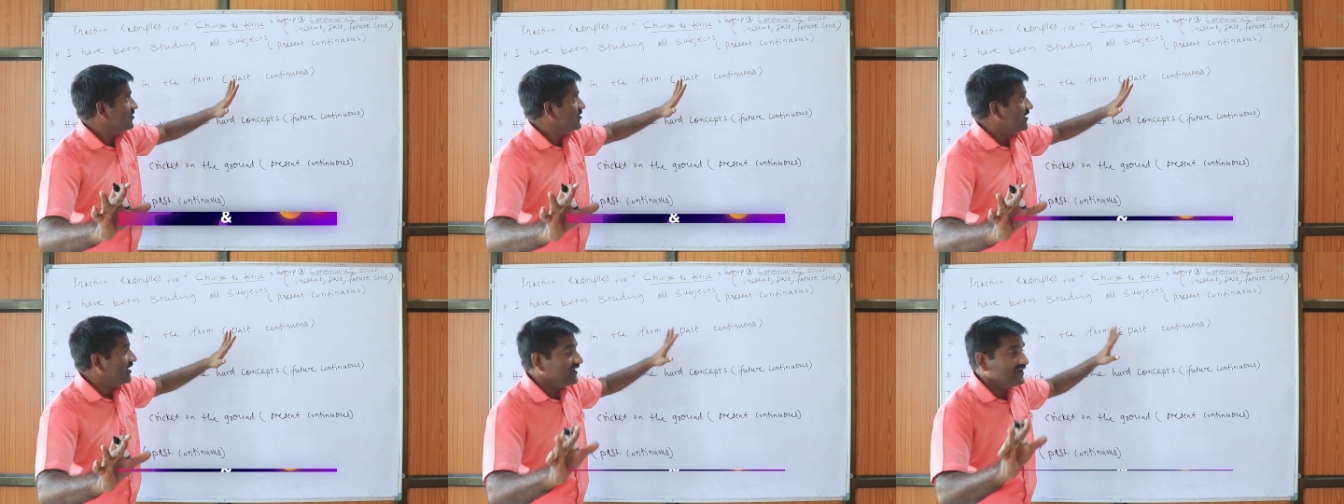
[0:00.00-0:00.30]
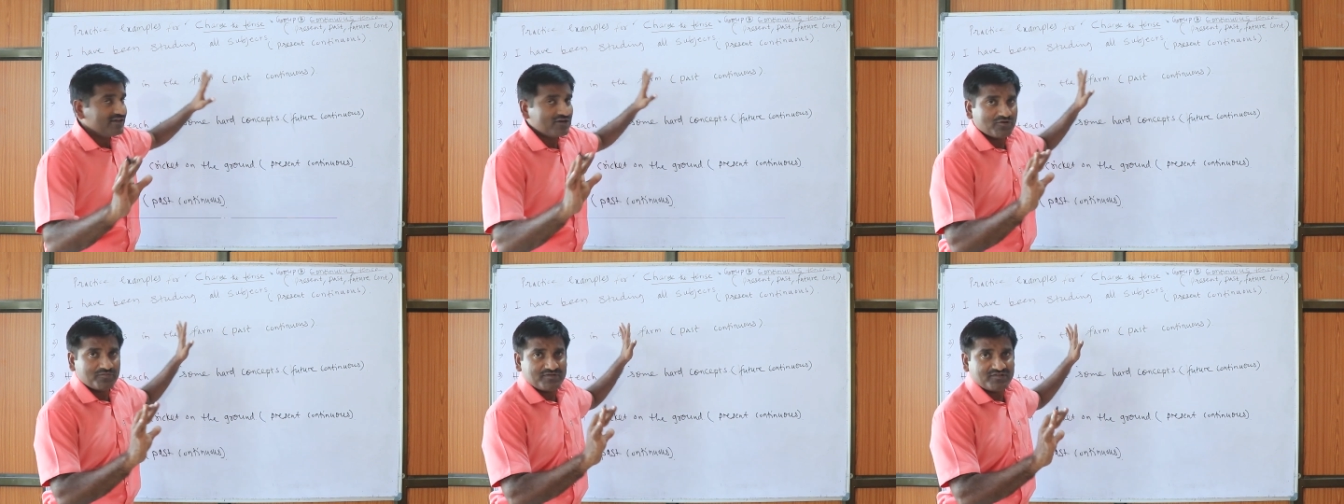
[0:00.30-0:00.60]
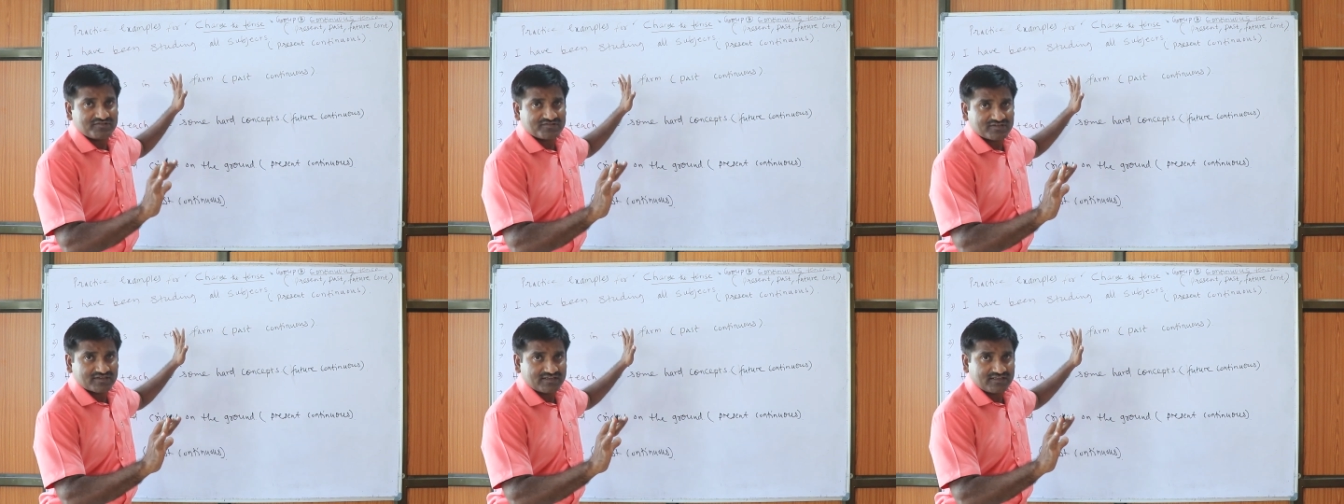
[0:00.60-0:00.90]
I have
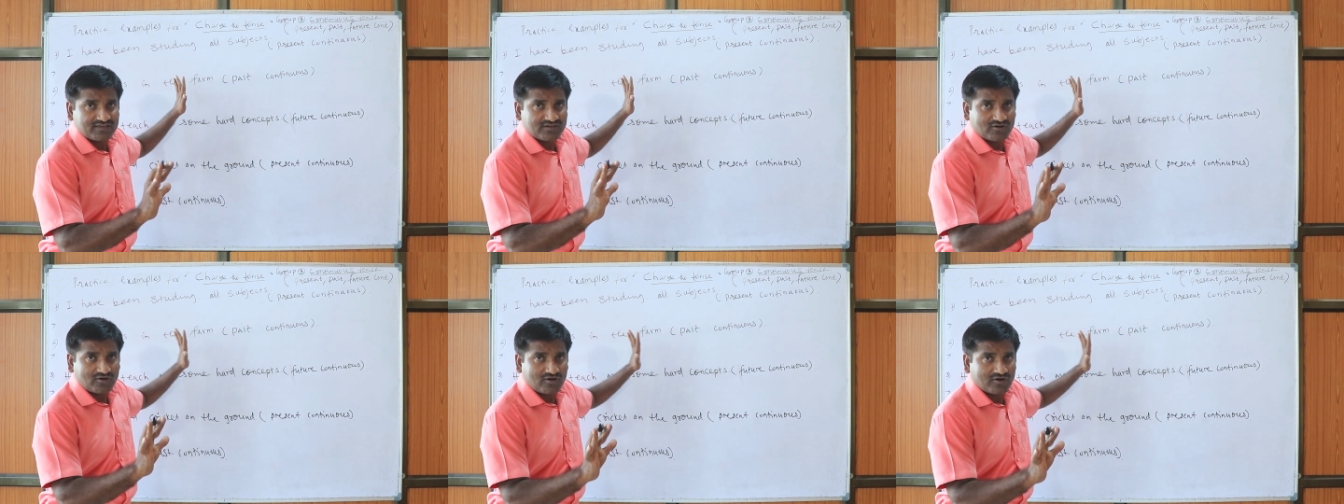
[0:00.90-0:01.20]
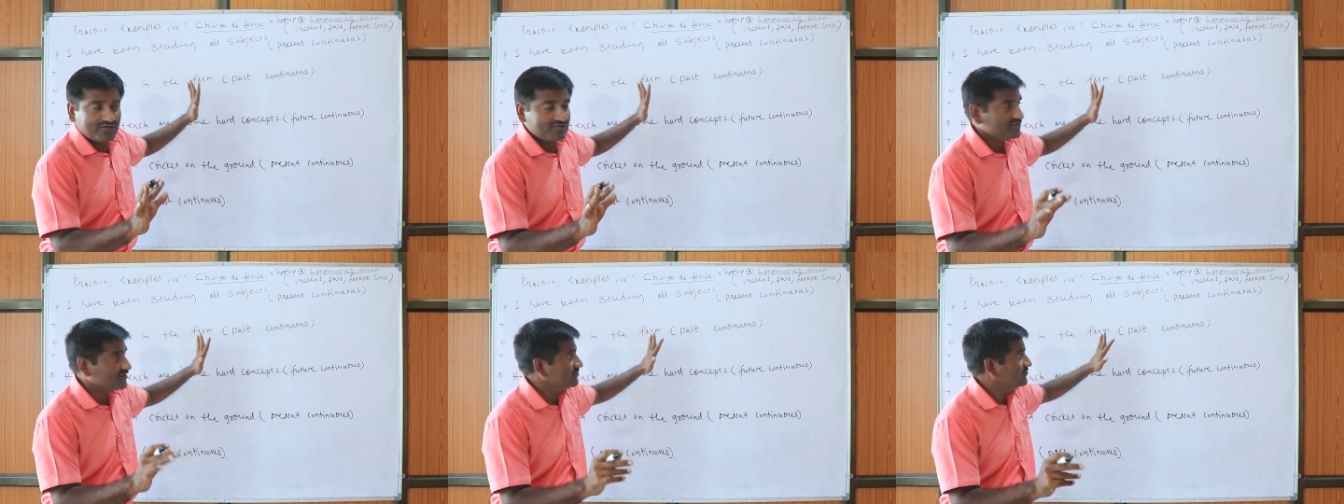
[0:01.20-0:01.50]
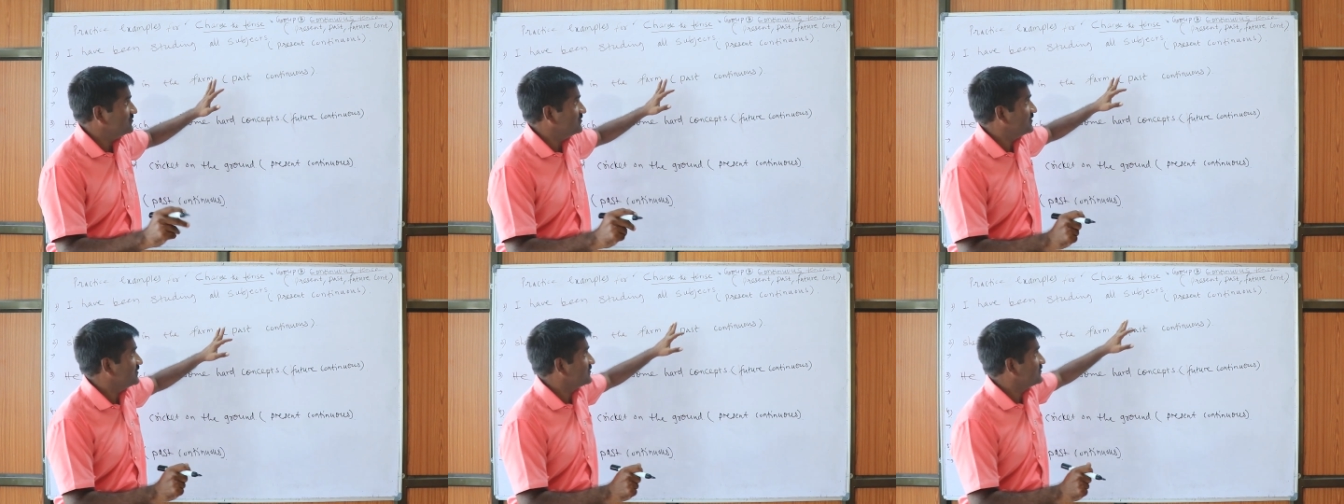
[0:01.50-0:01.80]
been studying all
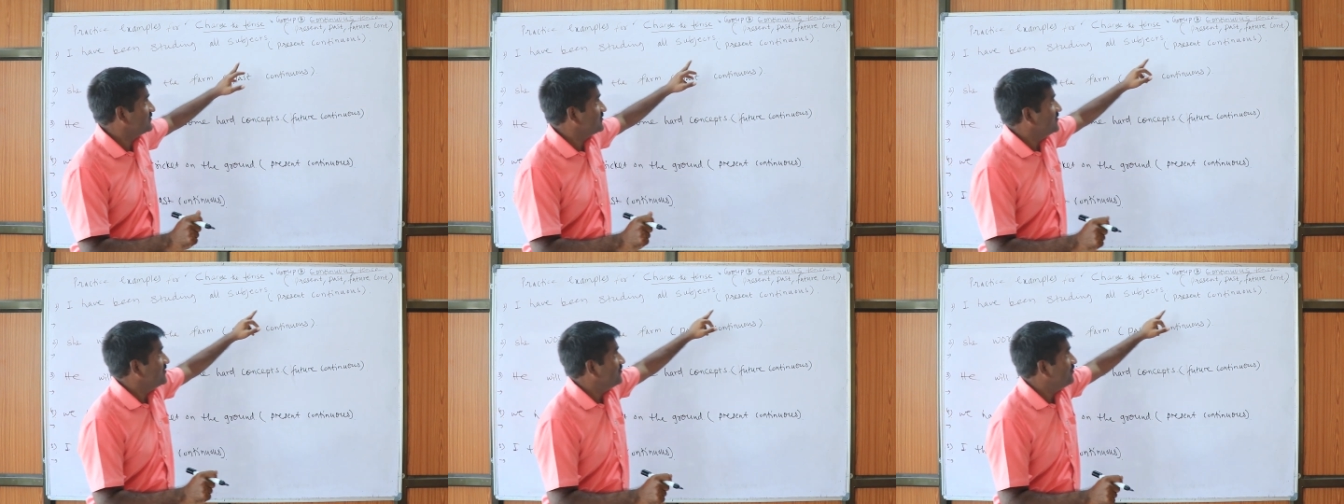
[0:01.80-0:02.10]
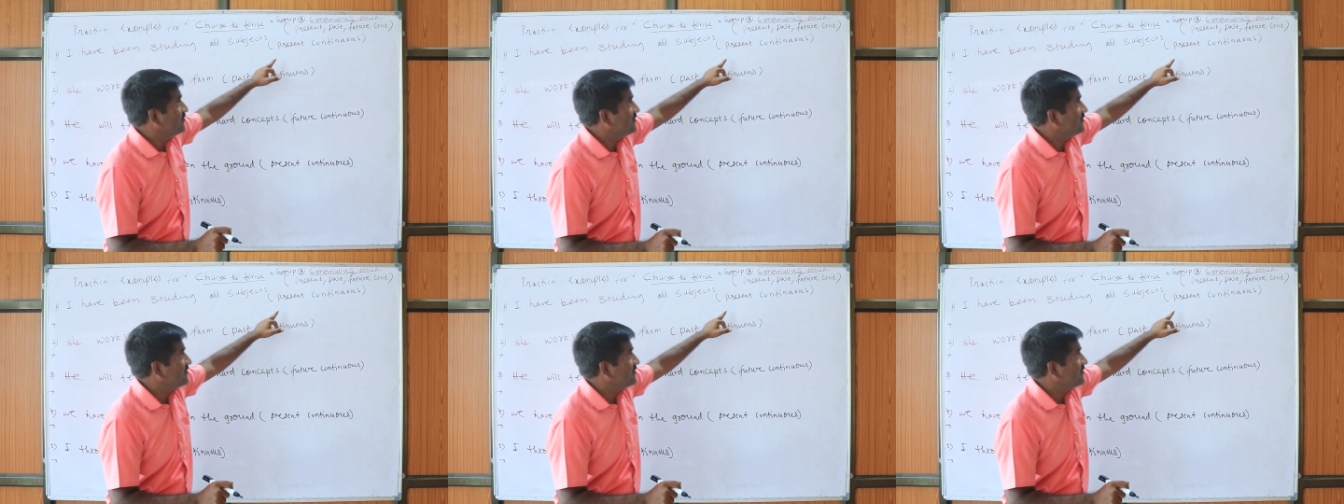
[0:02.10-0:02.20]
subjects.